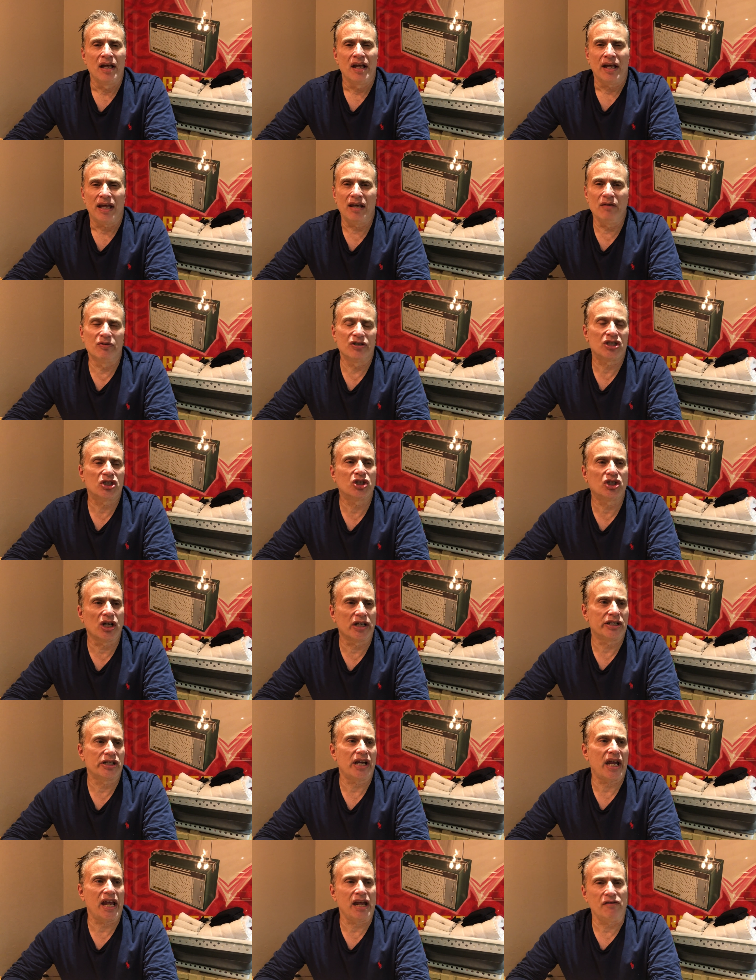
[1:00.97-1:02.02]
He was
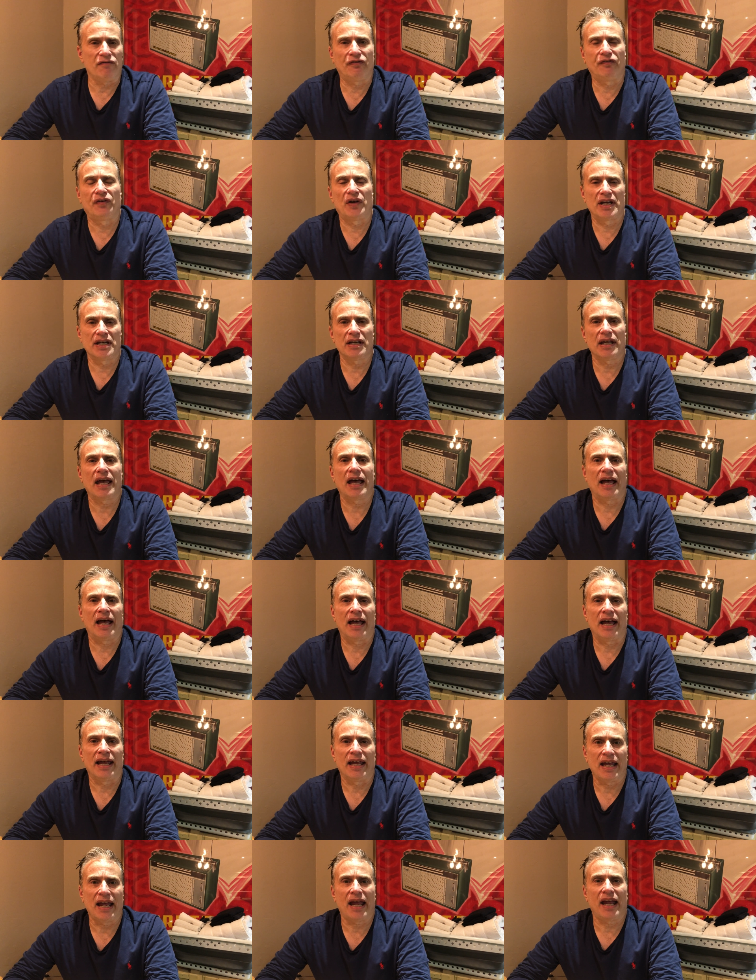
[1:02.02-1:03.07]
such a fun
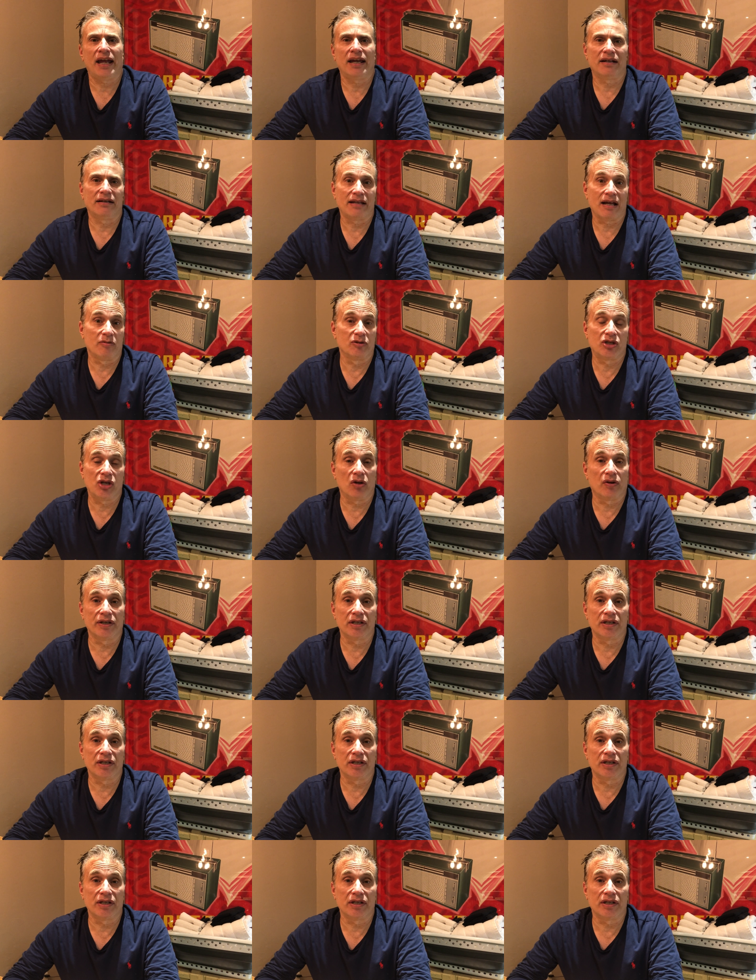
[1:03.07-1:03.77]
guy, and that was the only